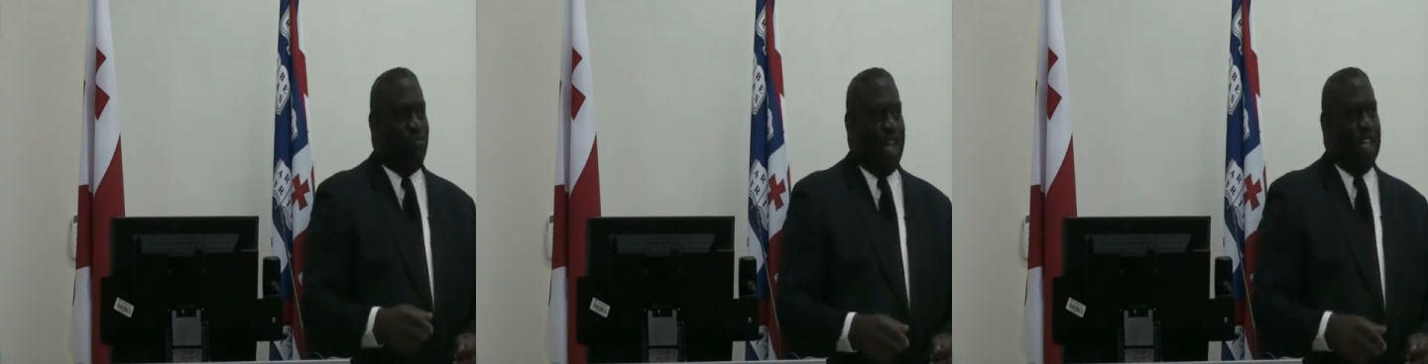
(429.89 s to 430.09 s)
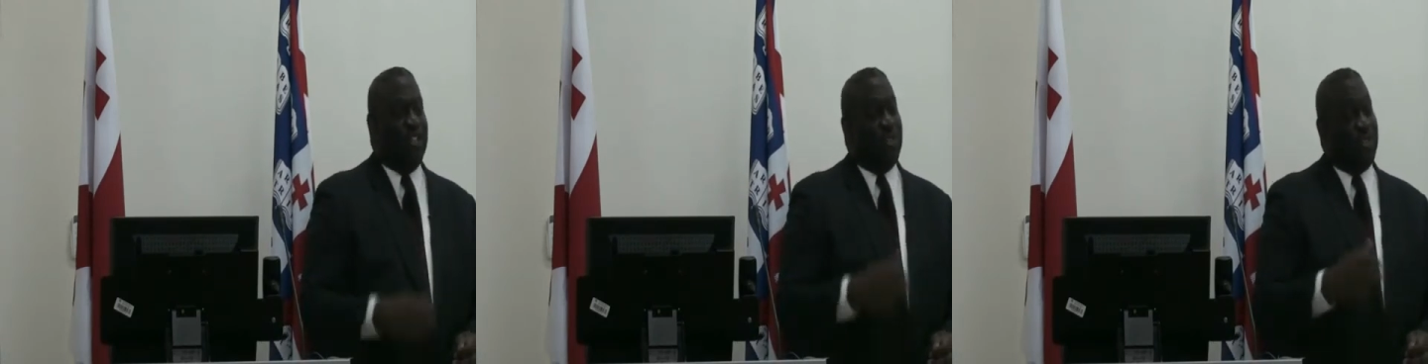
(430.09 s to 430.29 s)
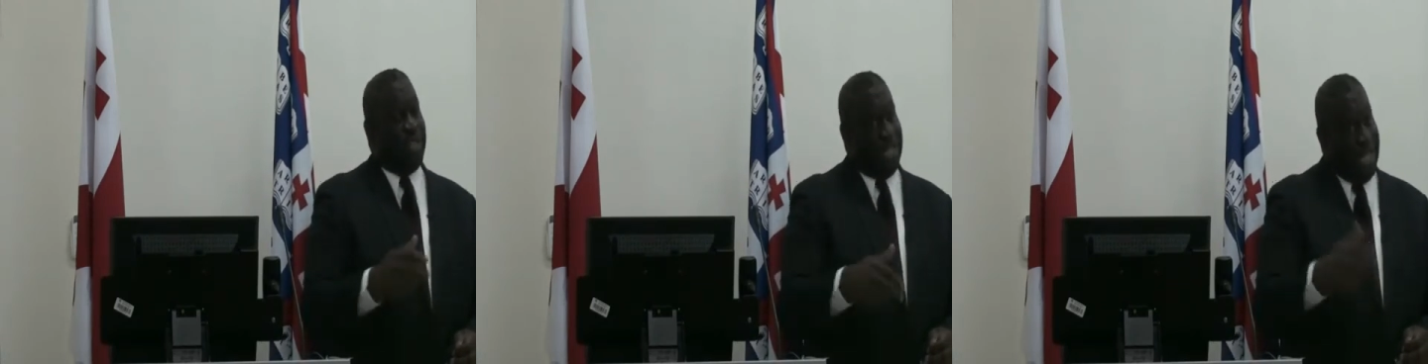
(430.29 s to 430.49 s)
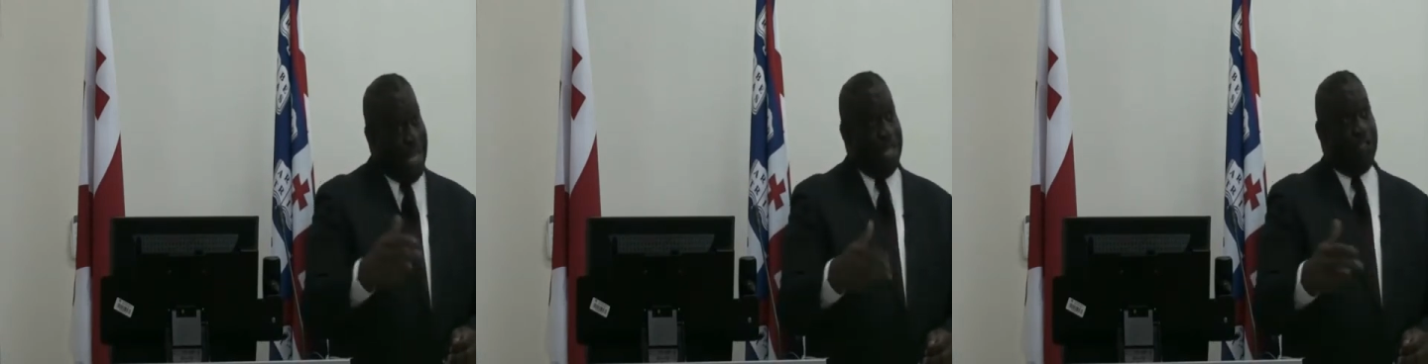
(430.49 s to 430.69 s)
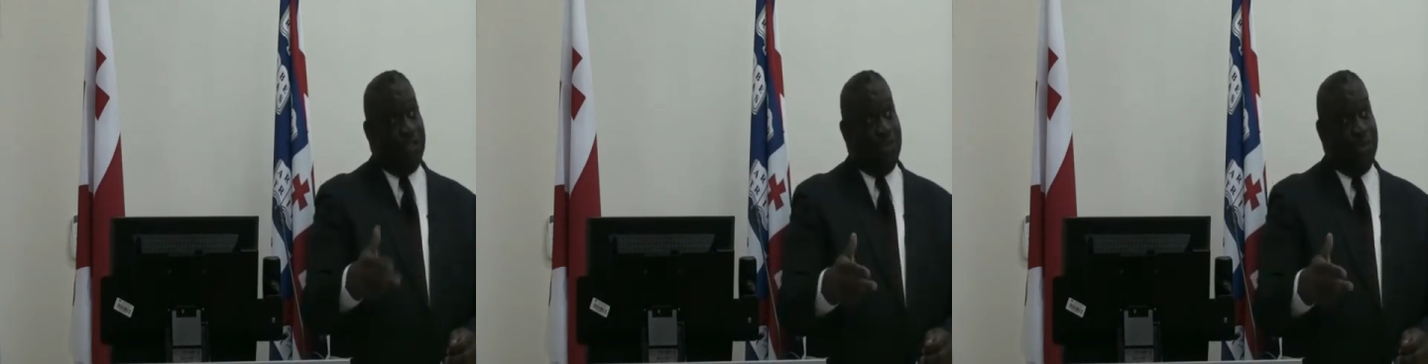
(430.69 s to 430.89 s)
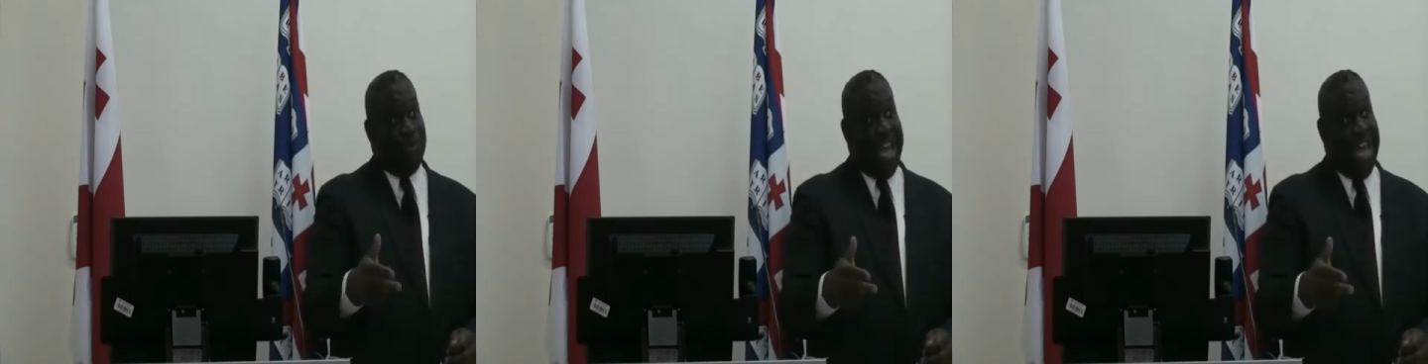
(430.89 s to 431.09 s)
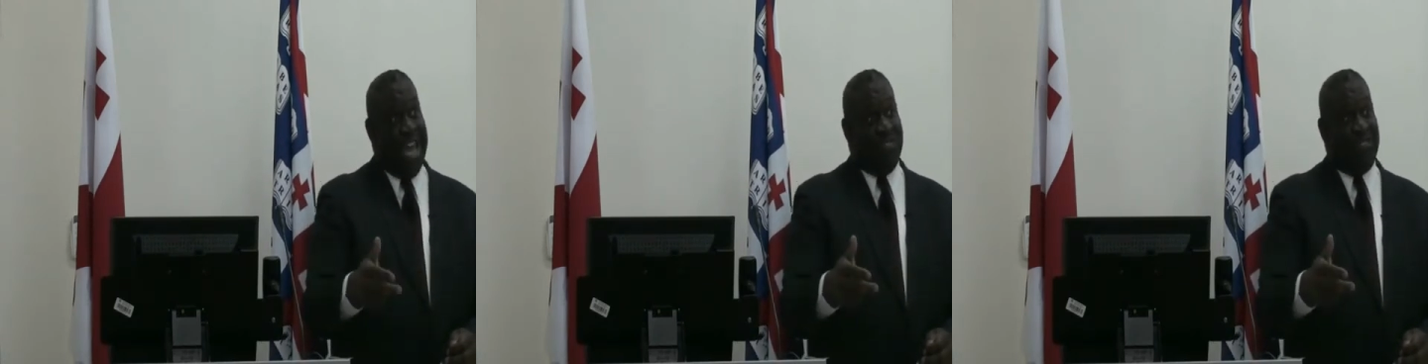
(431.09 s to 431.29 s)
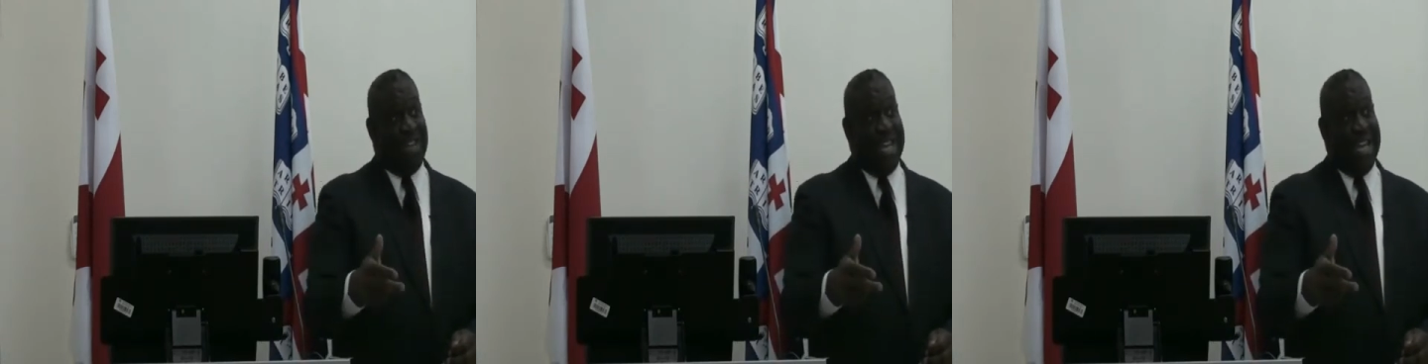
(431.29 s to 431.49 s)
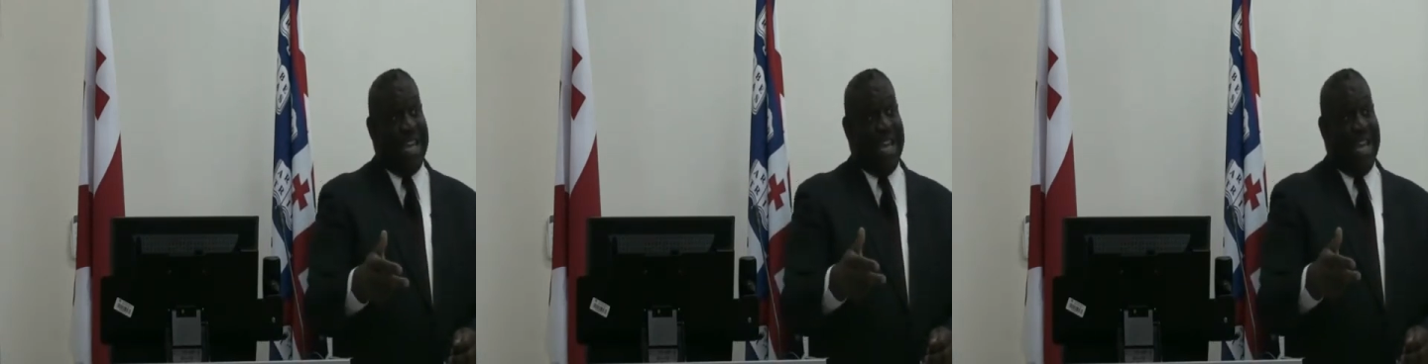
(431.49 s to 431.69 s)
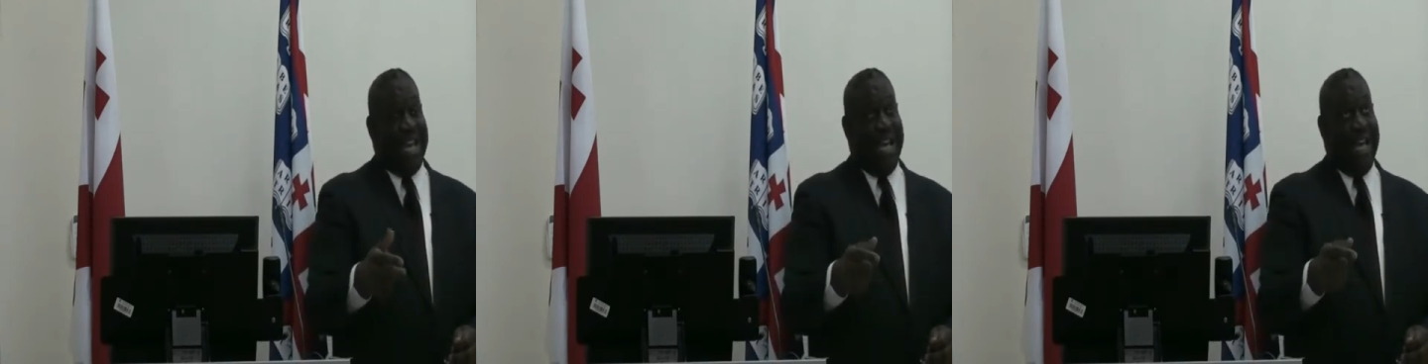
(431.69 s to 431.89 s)
And so the kids who have
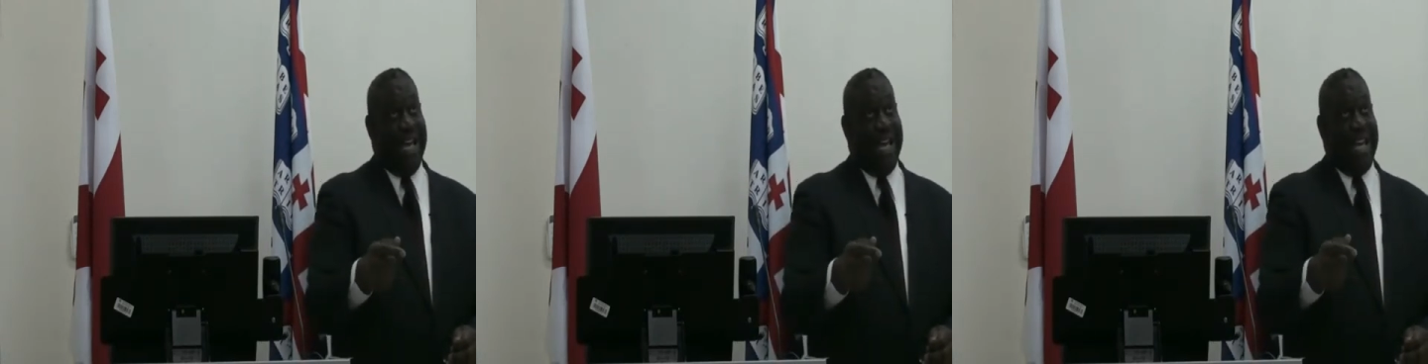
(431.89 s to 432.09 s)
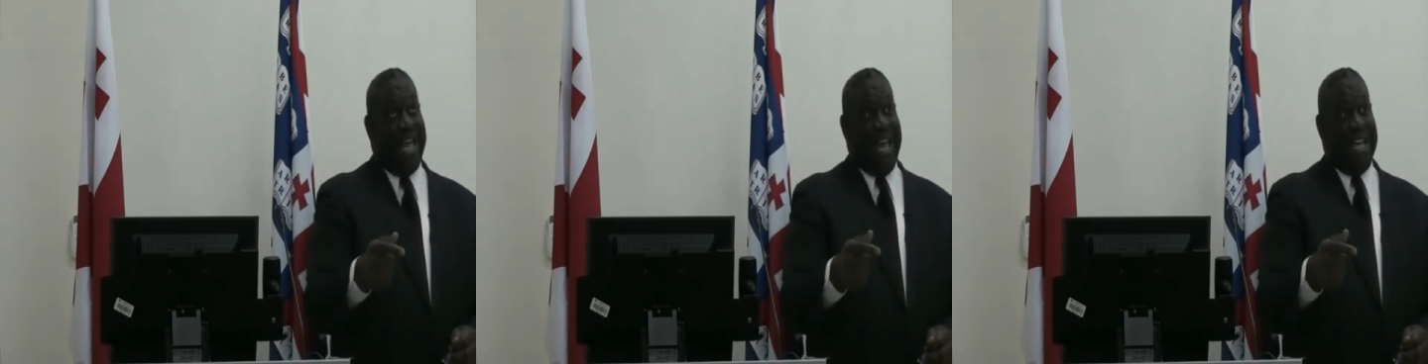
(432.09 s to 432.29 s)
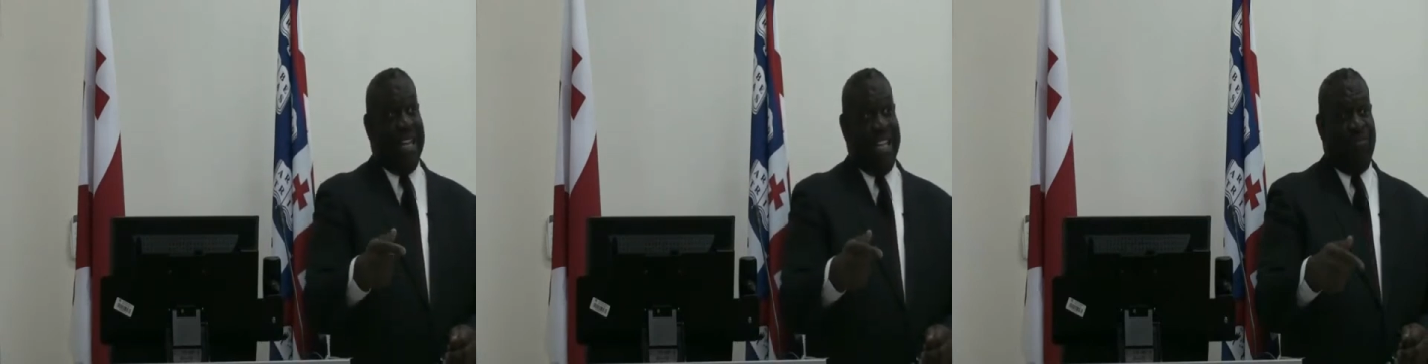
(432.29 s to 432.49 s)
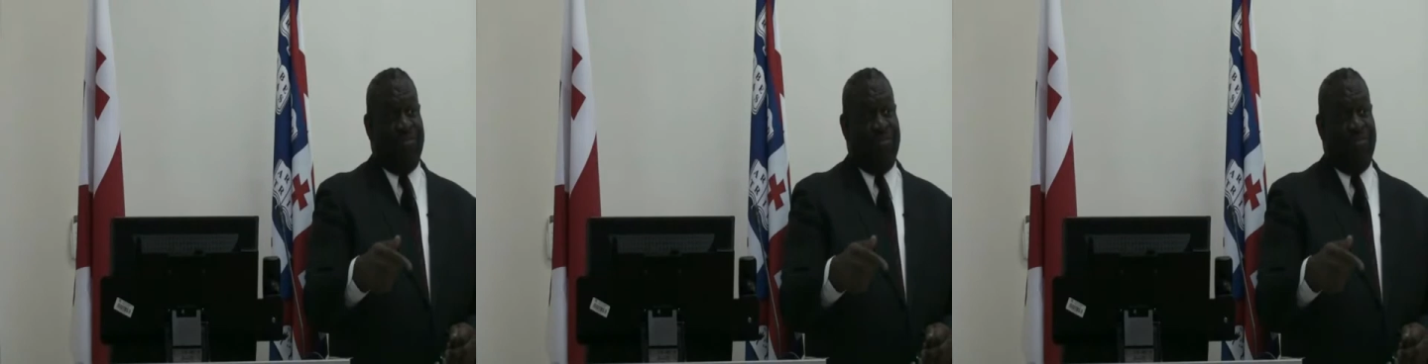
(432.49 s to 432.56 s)
had